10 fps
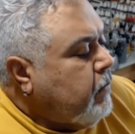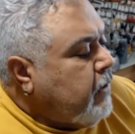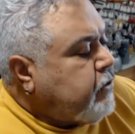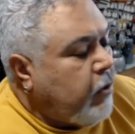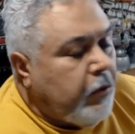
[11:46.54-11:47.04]

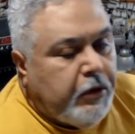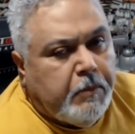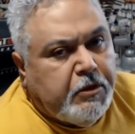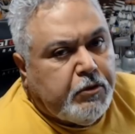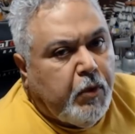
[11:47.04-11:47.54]
be showing you.
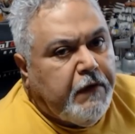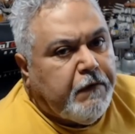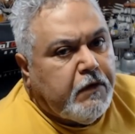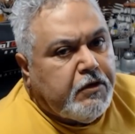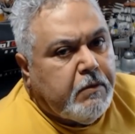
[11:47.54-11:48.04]
I'm just
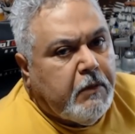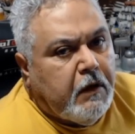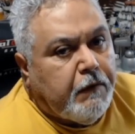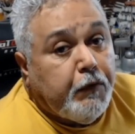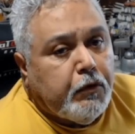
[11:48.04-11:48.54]
waiting for some
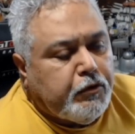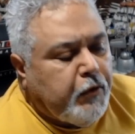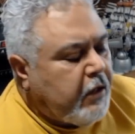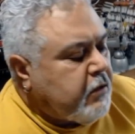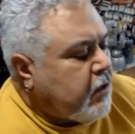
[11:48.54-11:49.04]
ferrule
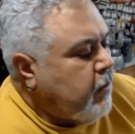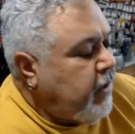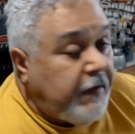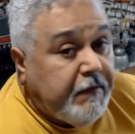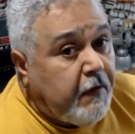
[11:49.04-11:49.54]
tracks to
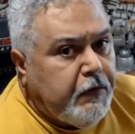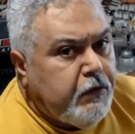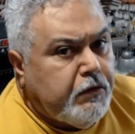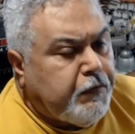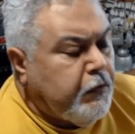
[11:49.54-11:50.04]
come in. I've never
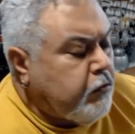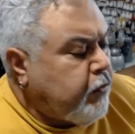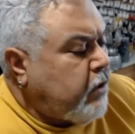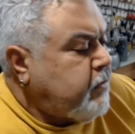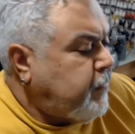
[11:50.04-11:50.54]
used ferrule
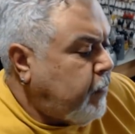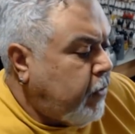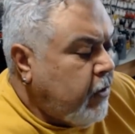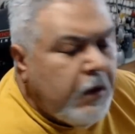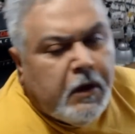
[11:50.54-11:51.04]
tracks
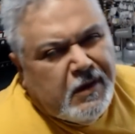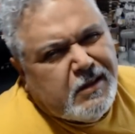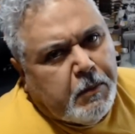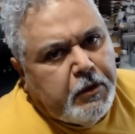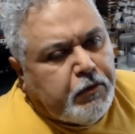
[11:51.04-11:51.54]
before,
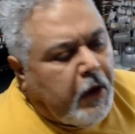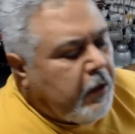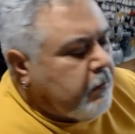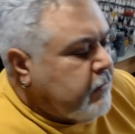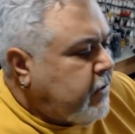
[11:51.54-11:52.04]
so I'm gonna
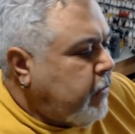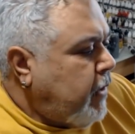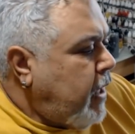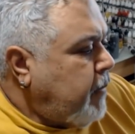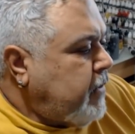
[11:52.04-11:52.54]
try them, see
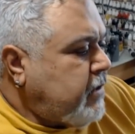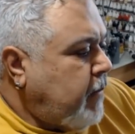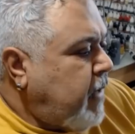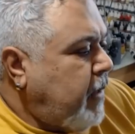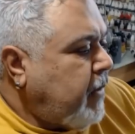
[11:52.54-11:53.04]
what happens.
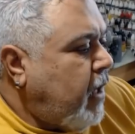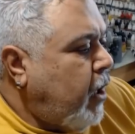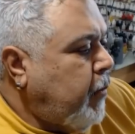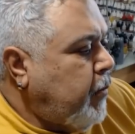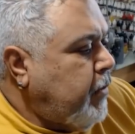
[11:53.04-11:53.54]
I'm not an
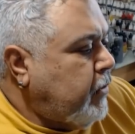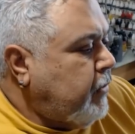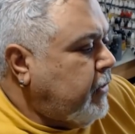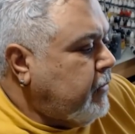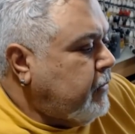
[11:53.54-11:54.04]
armor
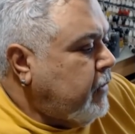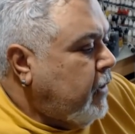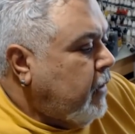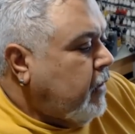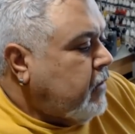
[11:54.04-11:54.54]
builder, and
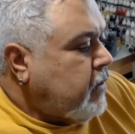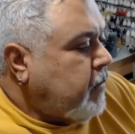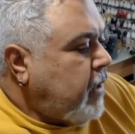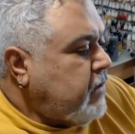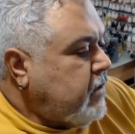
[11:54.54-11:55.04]

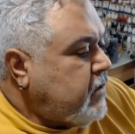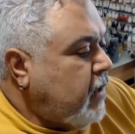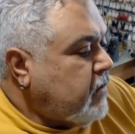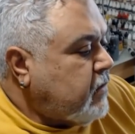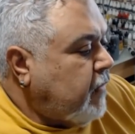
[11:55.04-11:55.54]
sometimes this
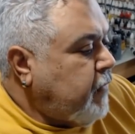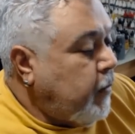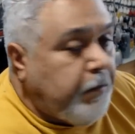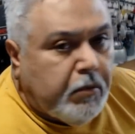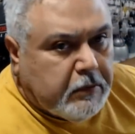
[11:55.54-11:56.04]
stuff here,